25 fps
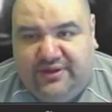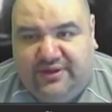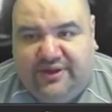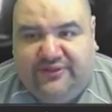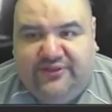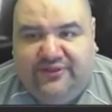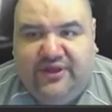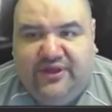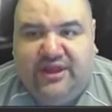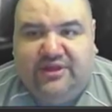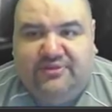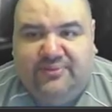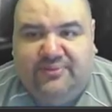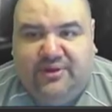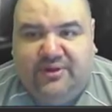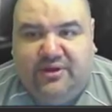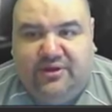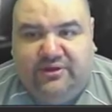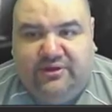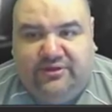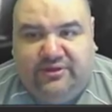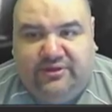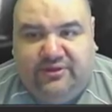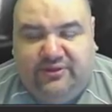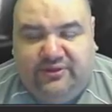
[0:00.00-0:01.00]
and I think it's
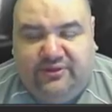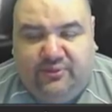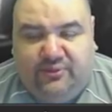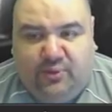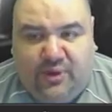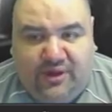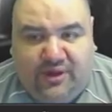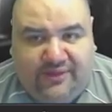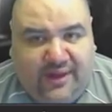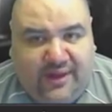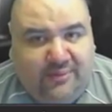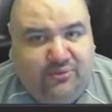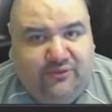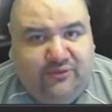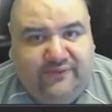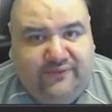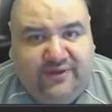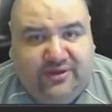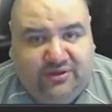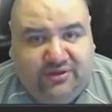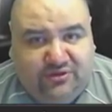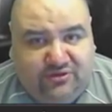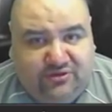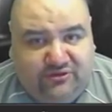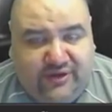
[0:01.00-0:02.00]
because while that movie
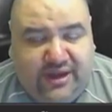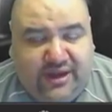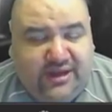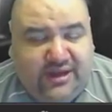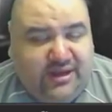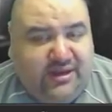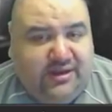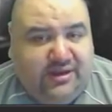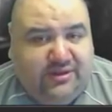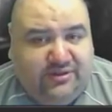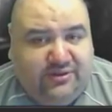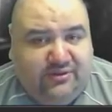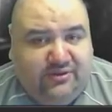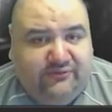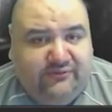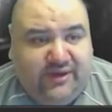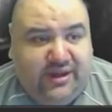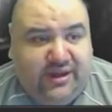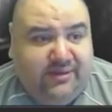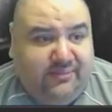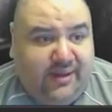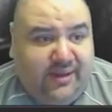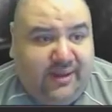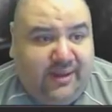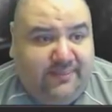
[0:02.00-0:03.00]
is great in its own
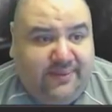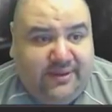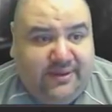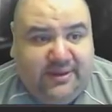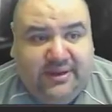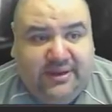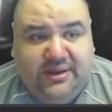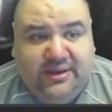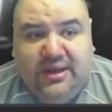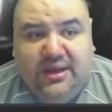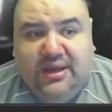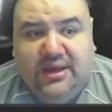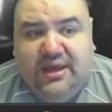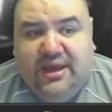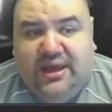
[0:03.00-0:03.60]
right, in my opinion,